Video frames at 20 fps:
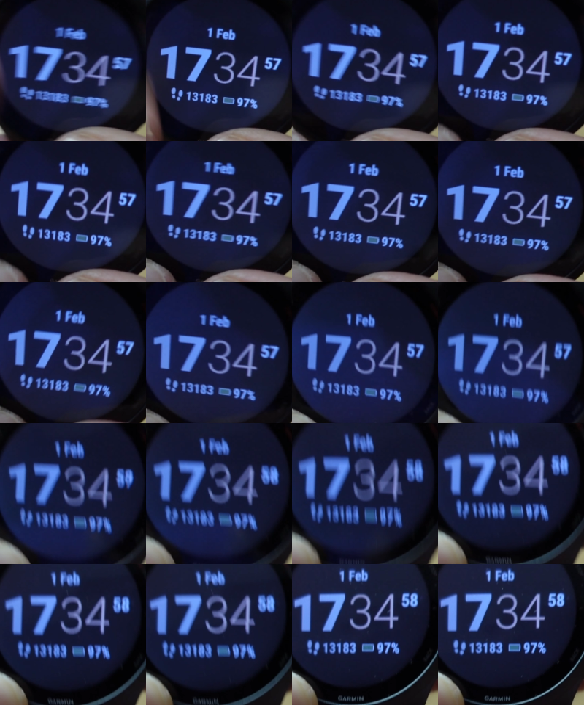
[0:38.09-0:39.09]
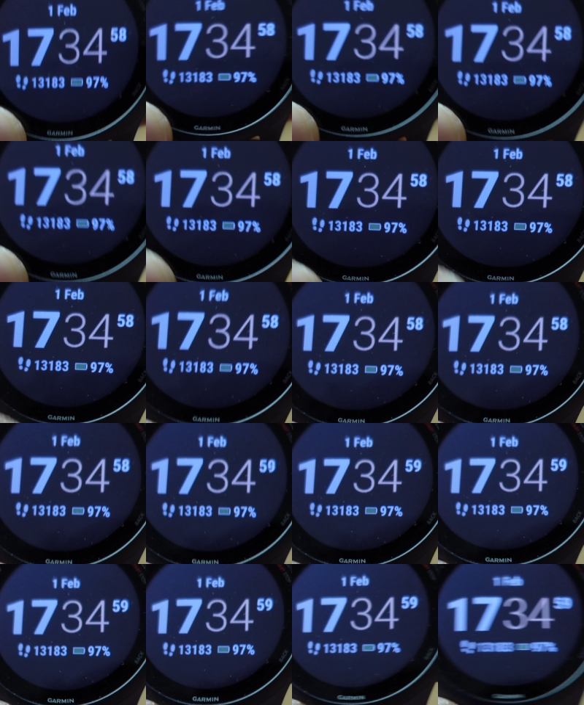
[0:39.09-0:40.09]
Now it doesn't have the AMOLED
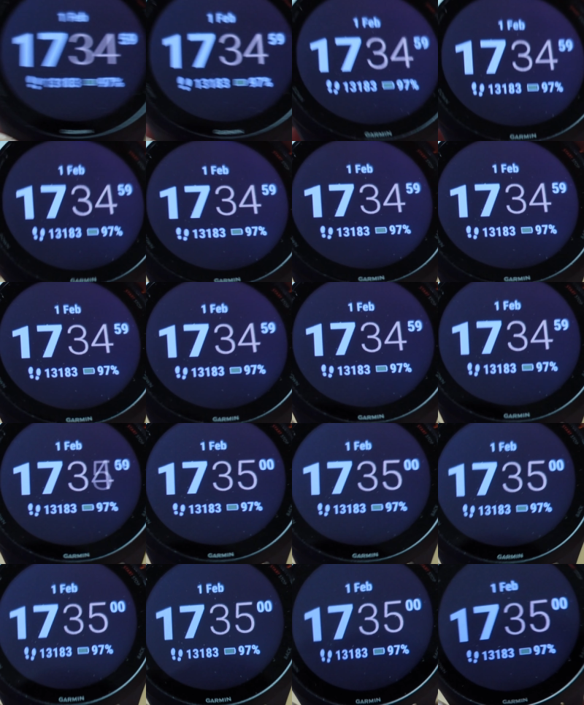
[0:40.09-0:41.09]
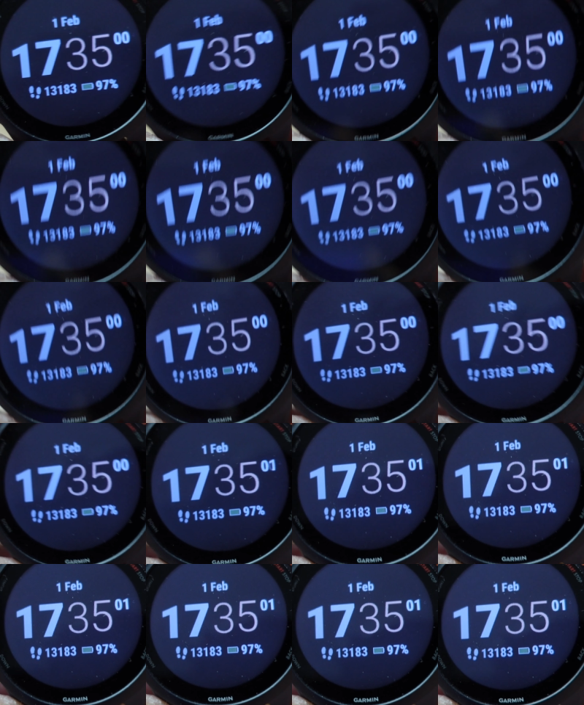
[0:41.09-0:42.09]
screen of the newer 265
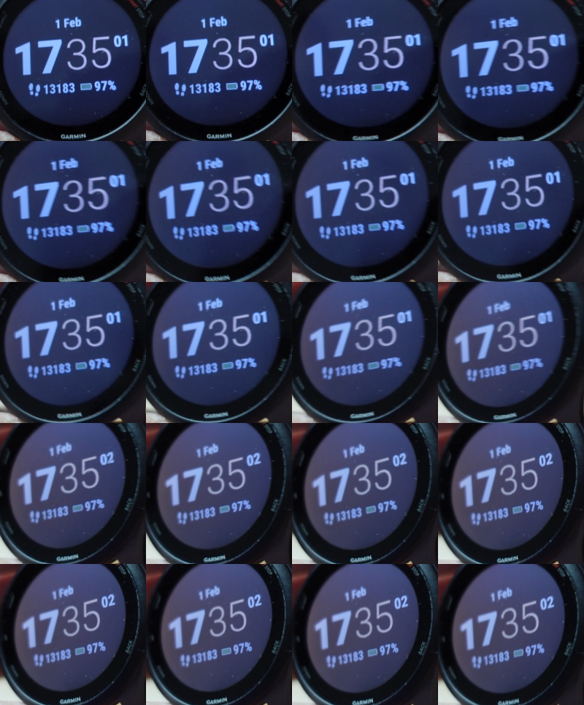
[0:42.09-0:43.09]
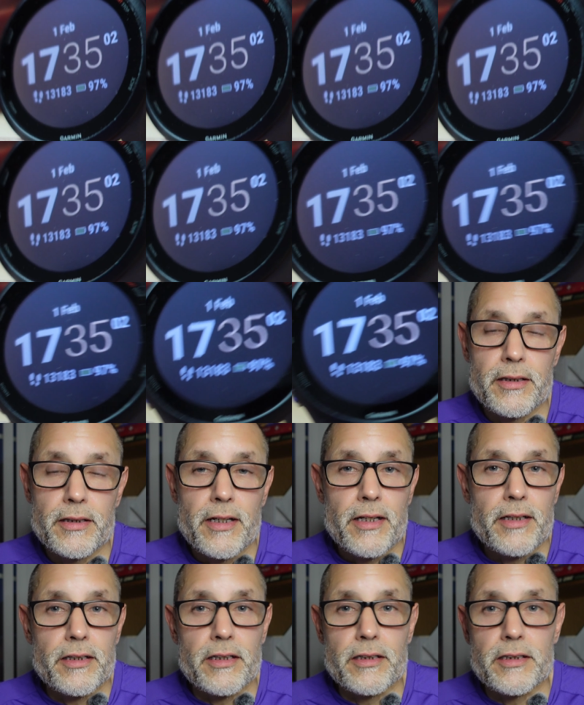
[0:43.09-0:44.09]
or 955, but
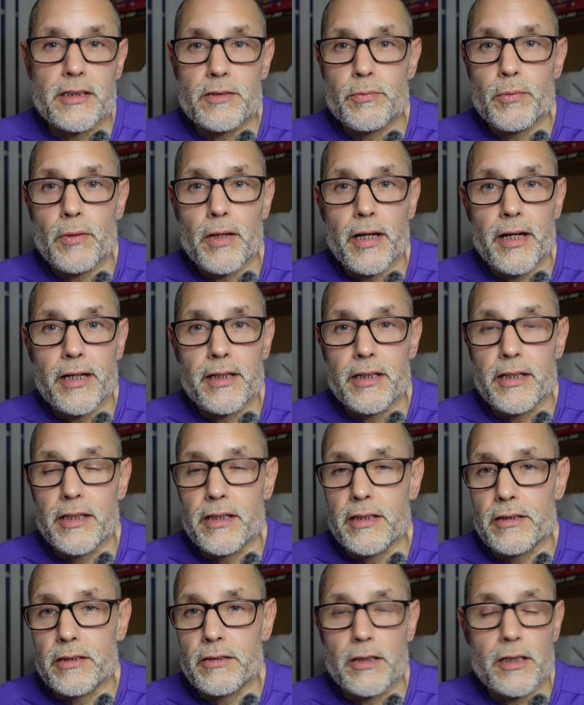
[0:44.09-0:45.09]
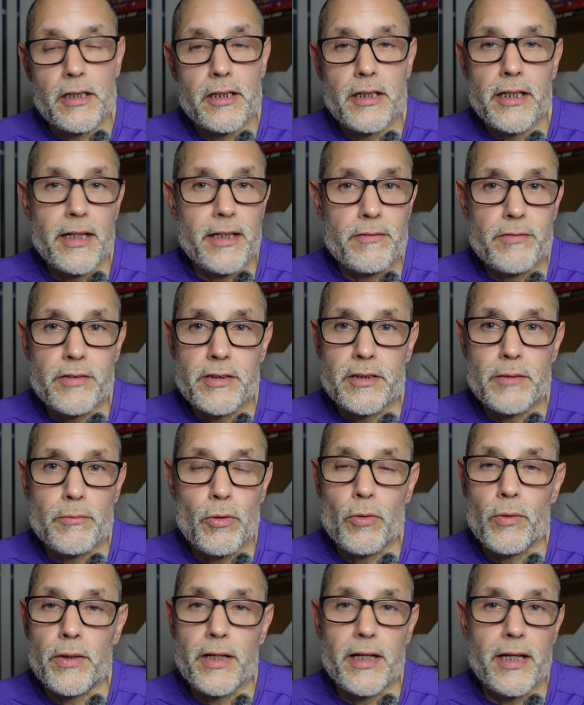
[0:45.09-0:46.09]
the display is clearly
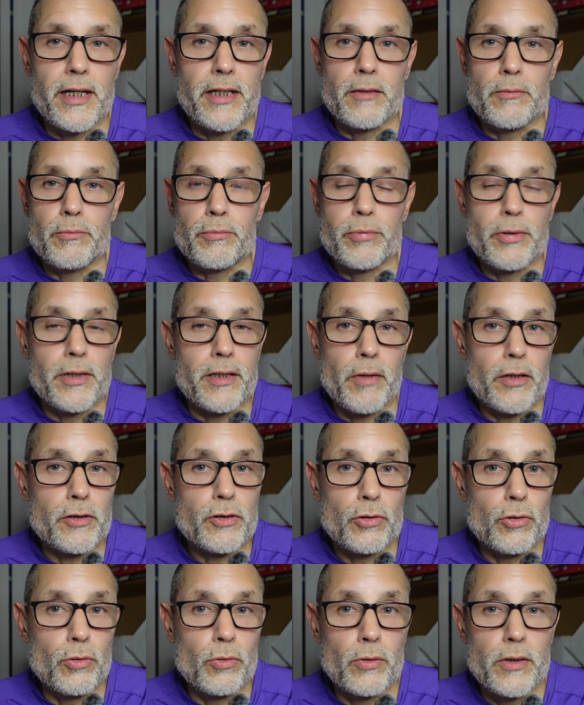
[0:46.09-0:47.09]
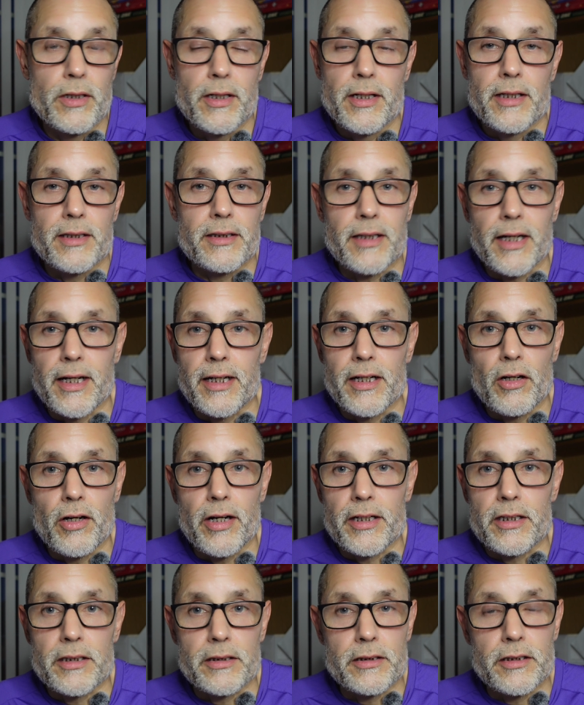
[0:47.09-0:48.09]
visible in pretty much all
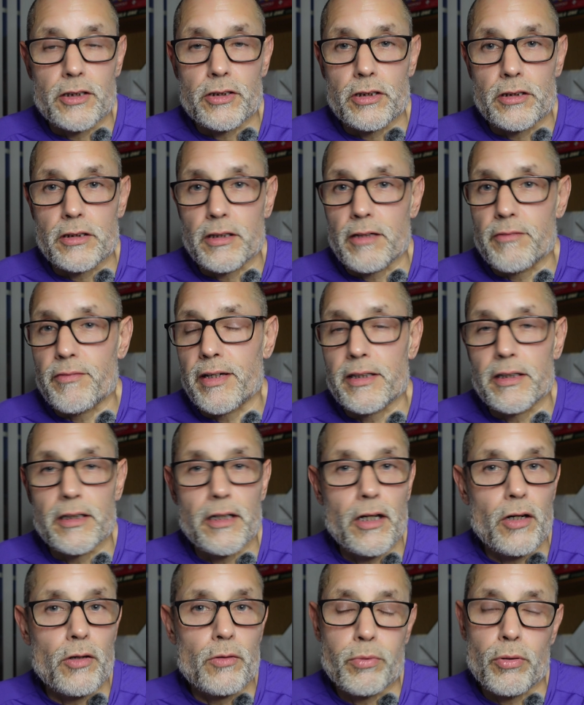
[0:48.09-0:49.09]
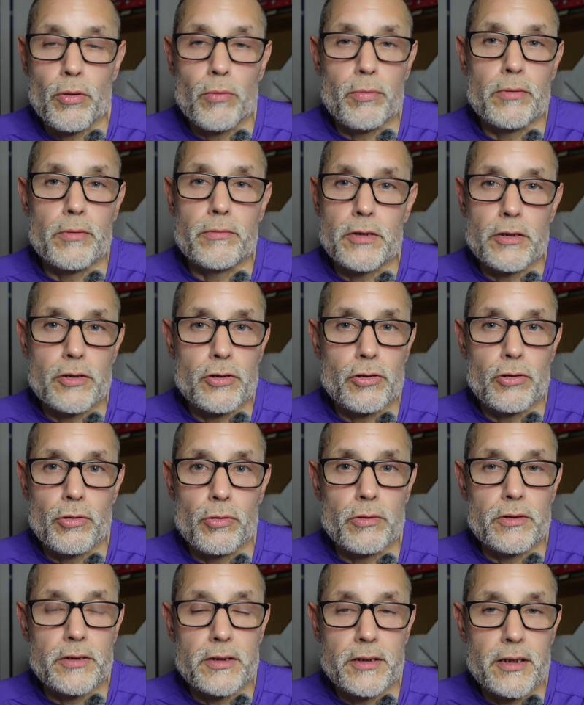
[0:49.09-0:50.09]
daylight conditions. I've had no problems at
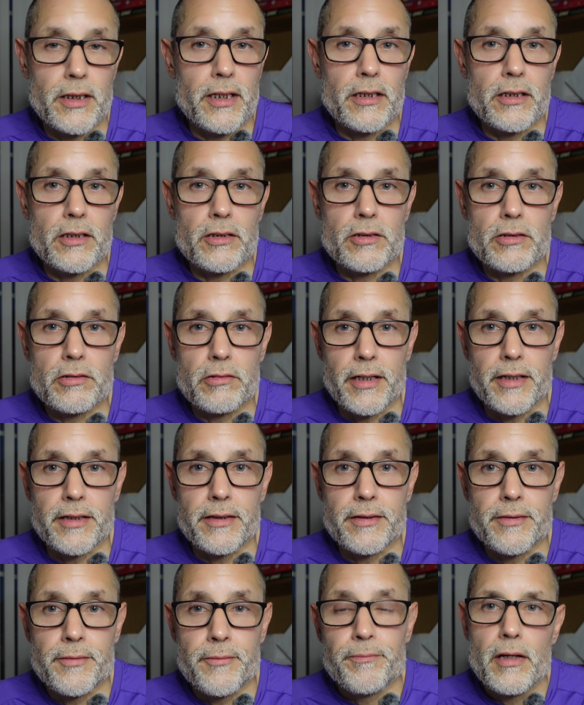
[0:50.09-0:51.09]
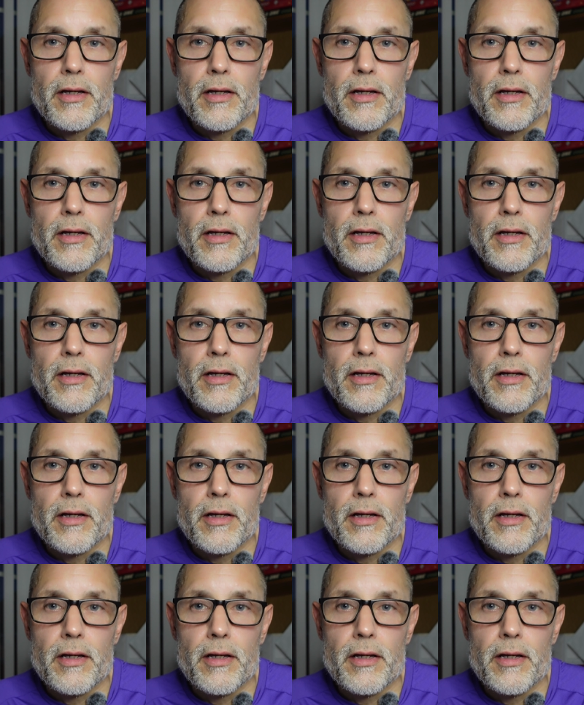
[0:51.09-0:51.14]
all seeing the screen.